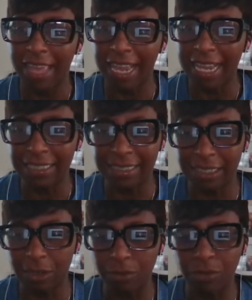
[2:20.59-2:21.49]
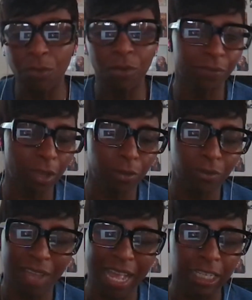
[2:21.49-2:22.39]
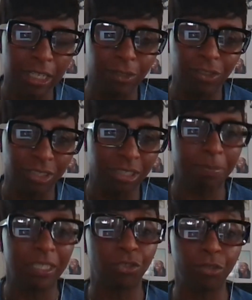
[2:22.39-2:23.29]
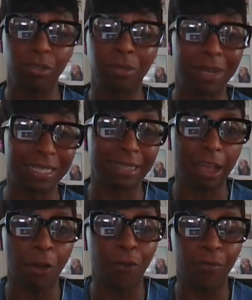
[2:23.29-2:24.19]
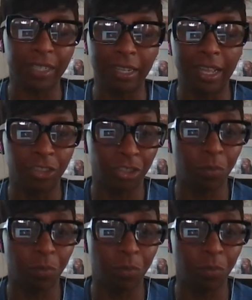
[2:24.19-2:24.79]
they instilled all of those values just to be true to myself and